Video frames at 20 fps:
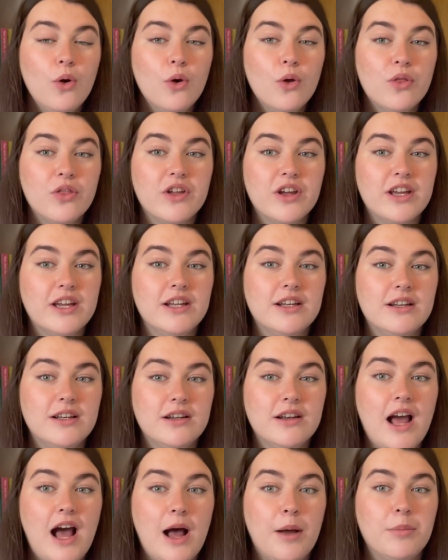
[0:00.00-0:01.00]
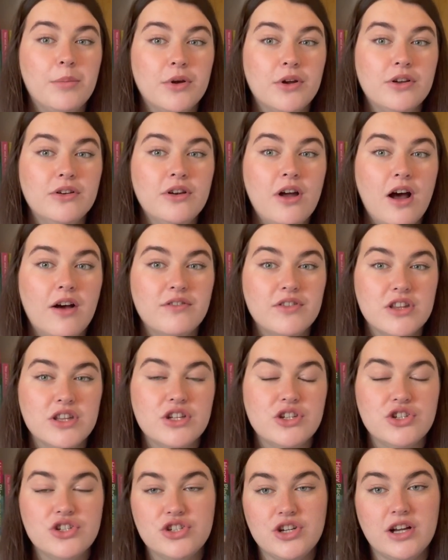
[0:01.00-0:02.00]
that can happen other
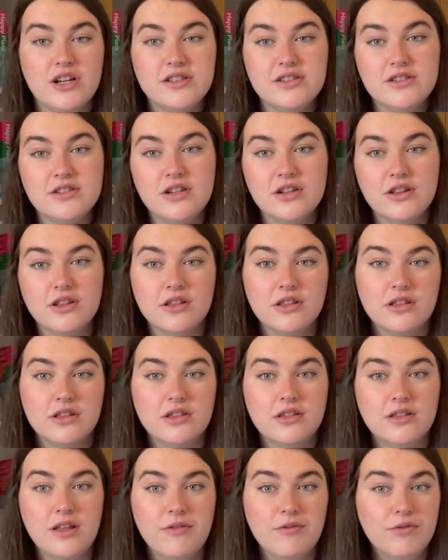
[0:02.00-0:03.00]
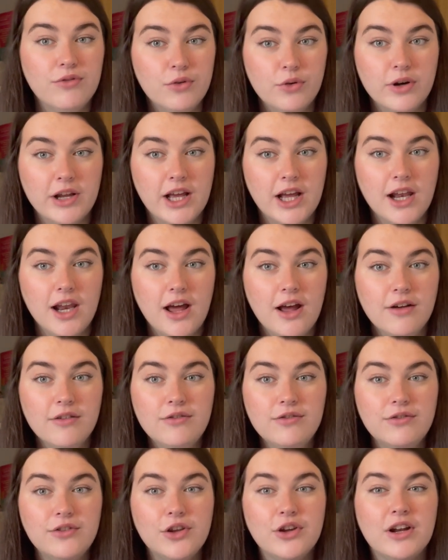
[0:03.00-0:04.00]
than just them falling in love.
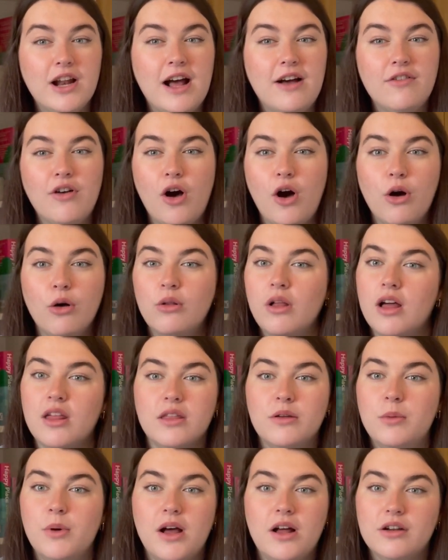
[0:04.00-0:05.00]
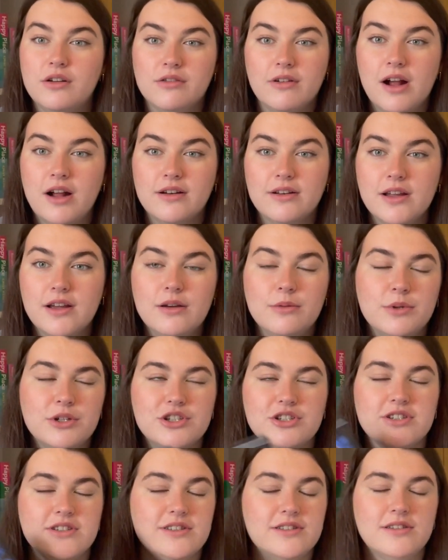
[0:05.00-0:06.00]
You can have a whole other world around it, which
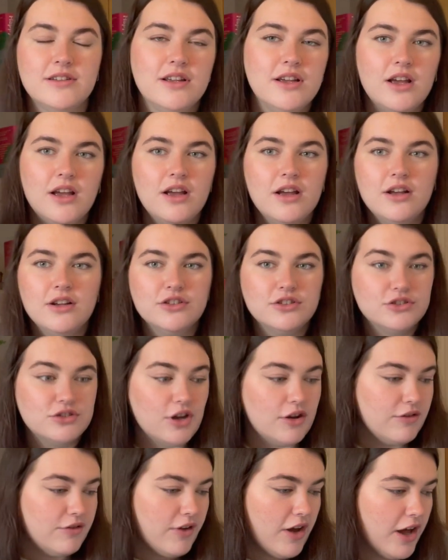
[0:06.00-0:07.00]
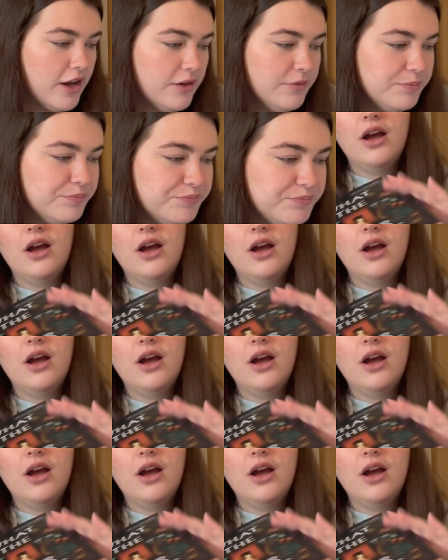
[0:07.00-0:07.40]
is so fun.